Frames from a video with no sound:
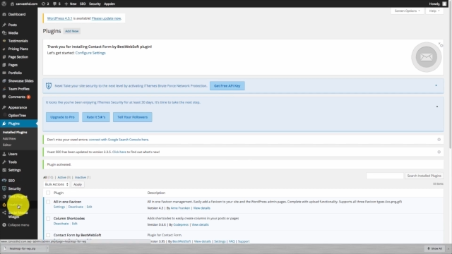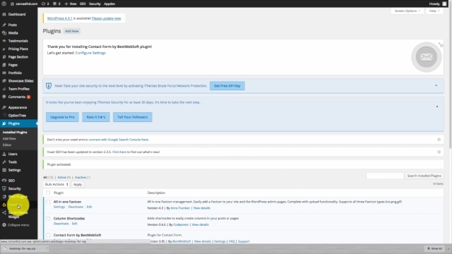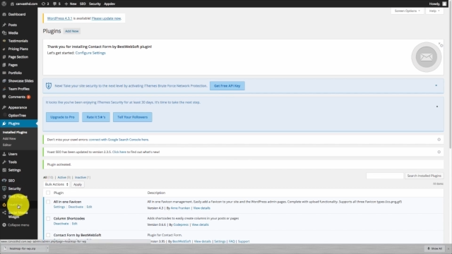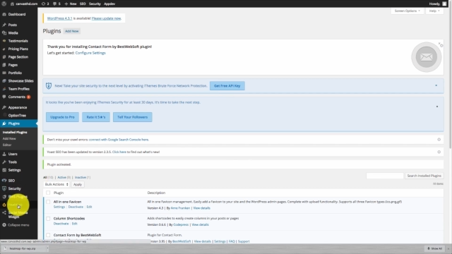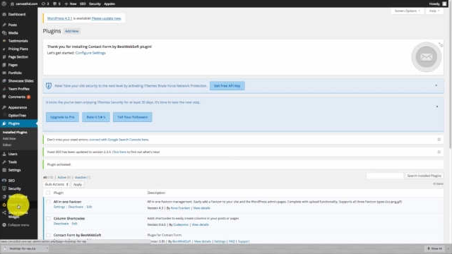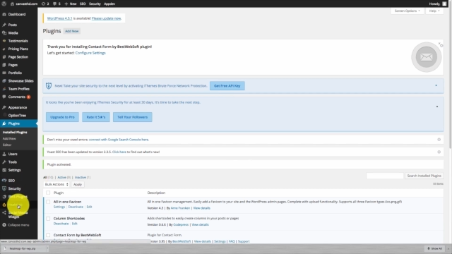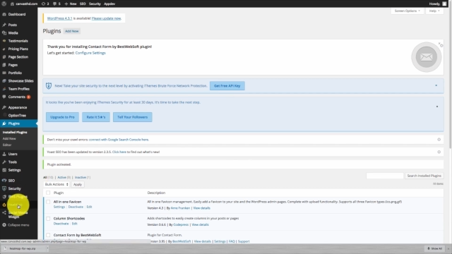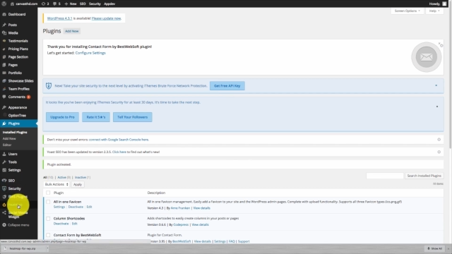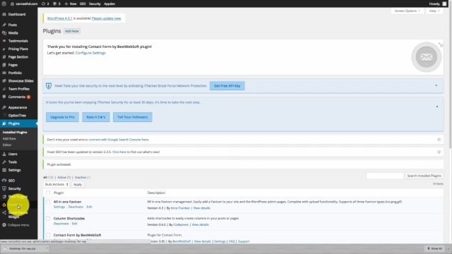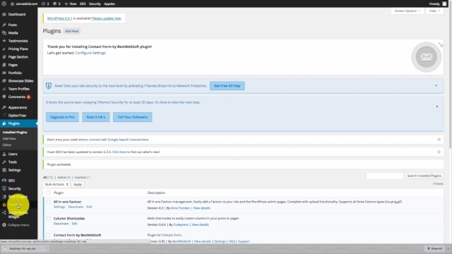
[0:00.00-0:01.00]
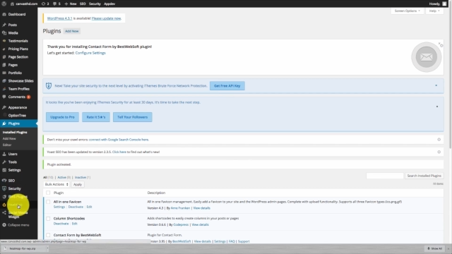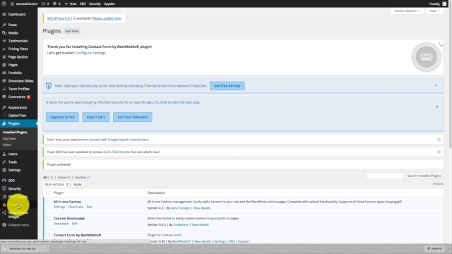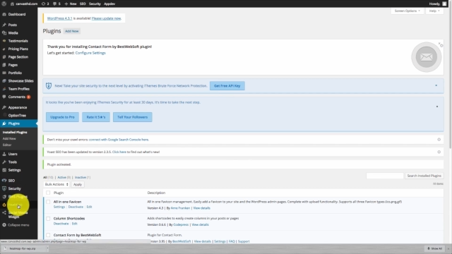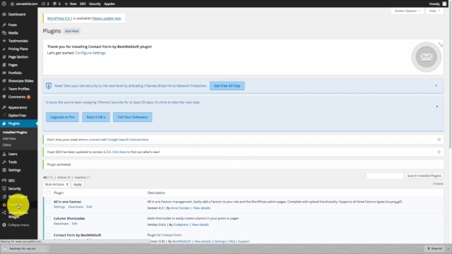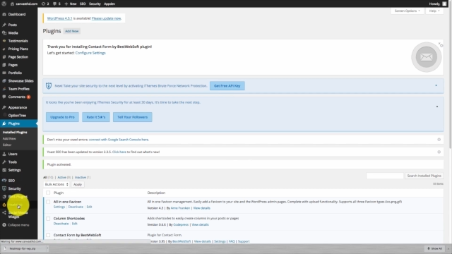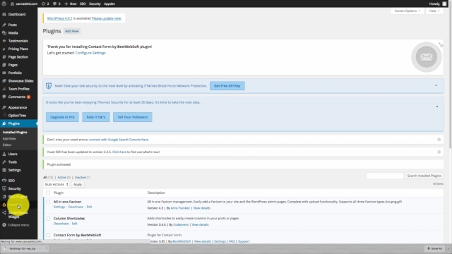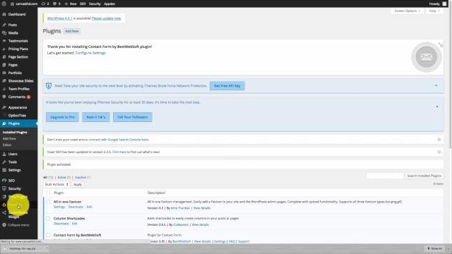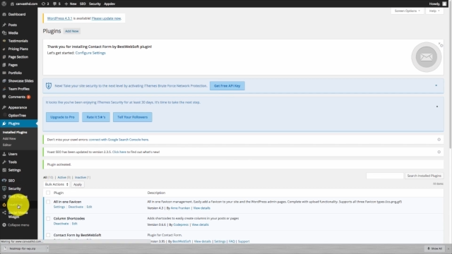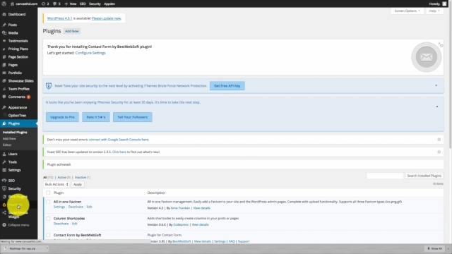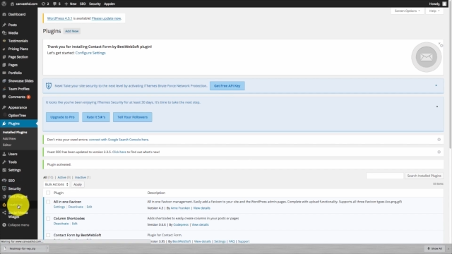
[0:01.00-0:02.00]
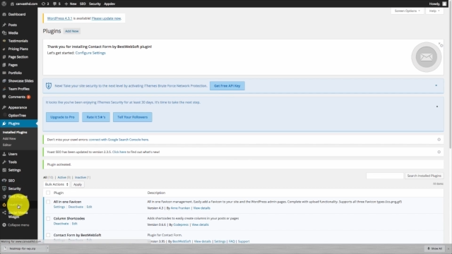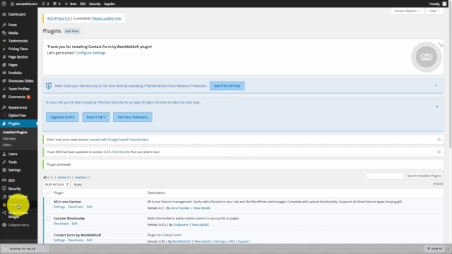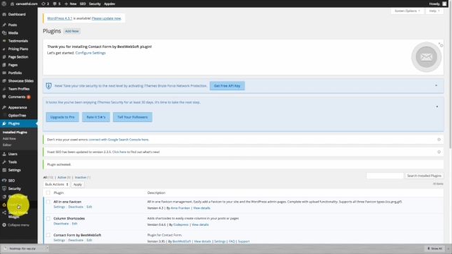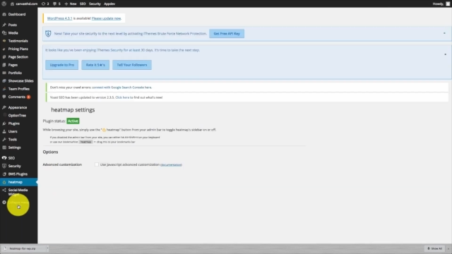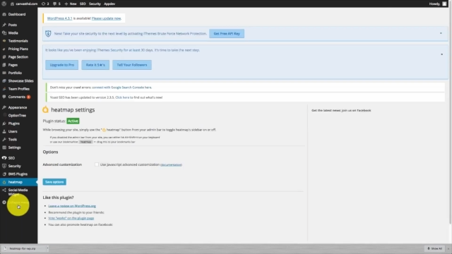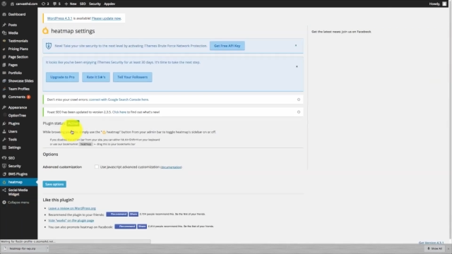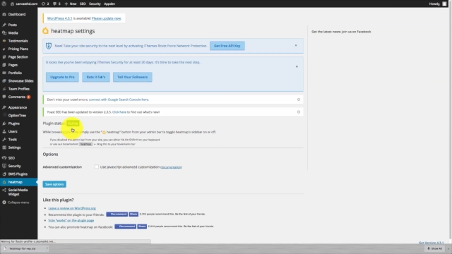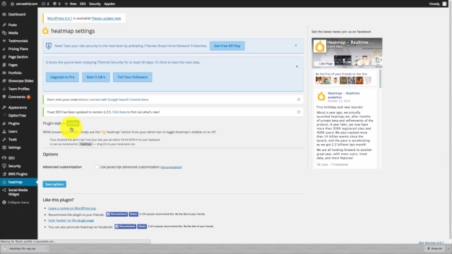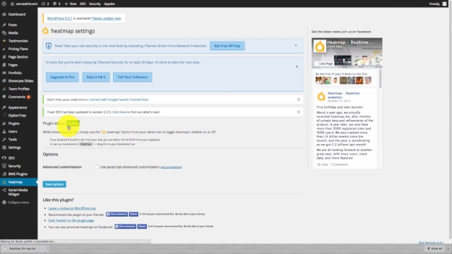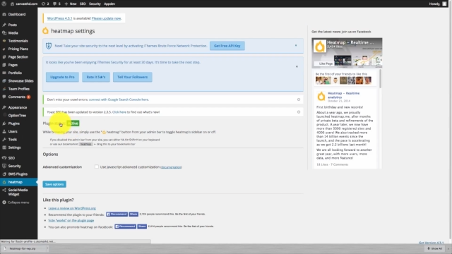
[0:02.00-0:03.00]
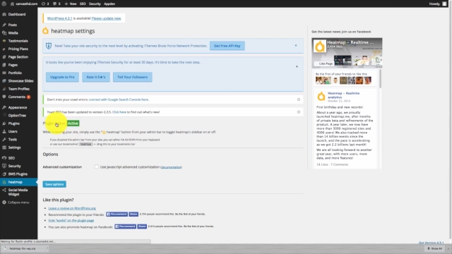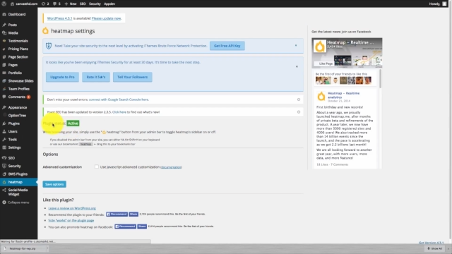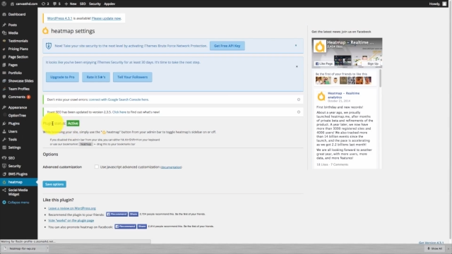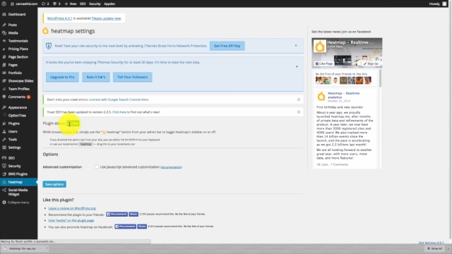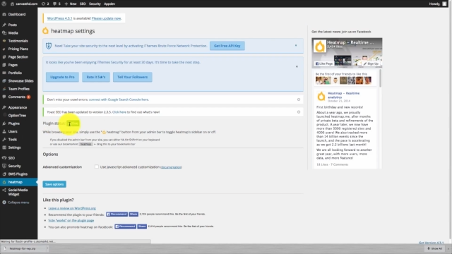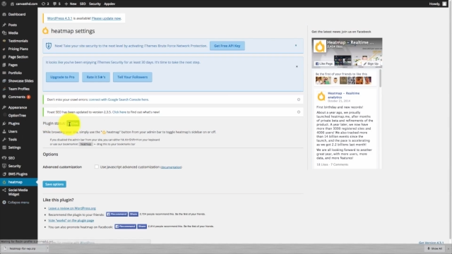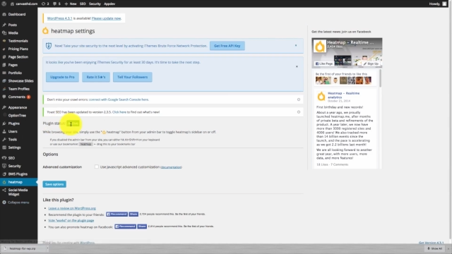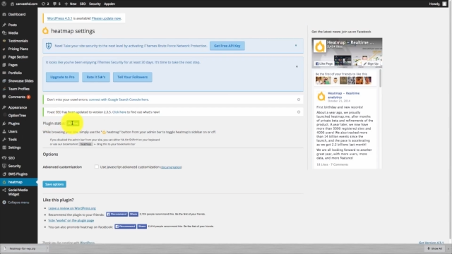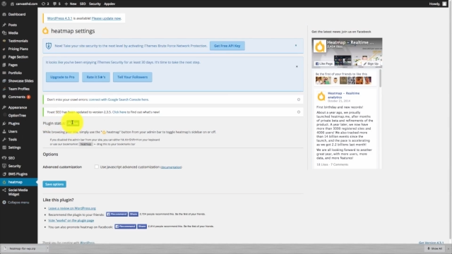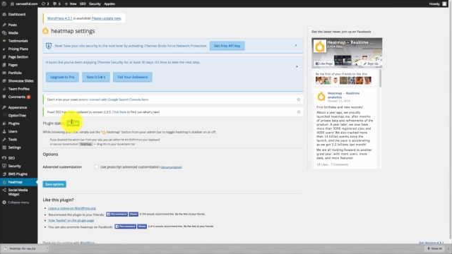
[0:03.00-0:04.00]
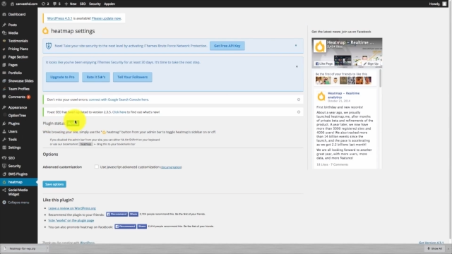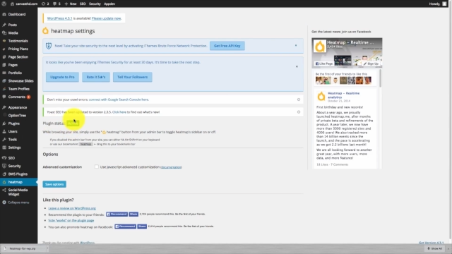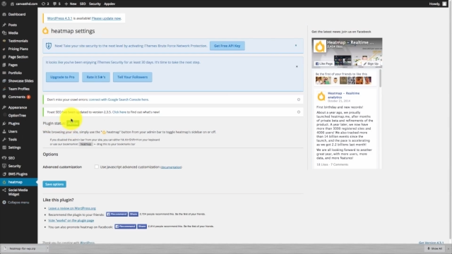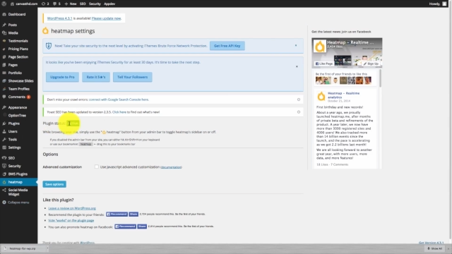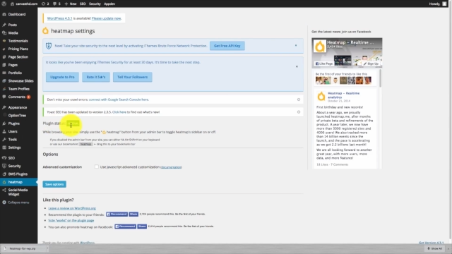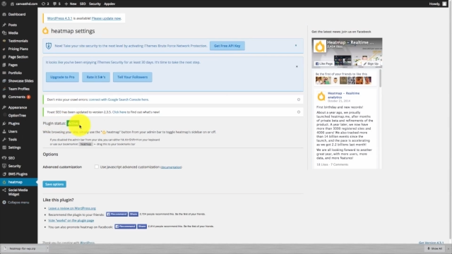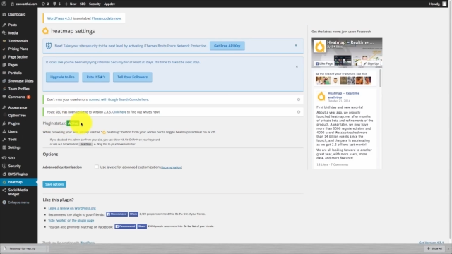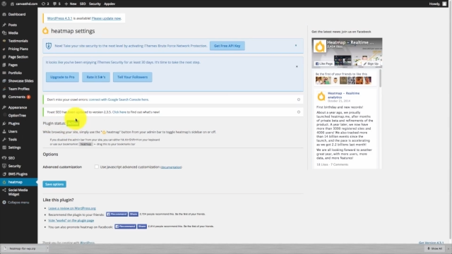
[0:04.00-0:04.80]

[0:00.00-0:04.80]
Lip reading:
No face is visible, so there are no lips to read.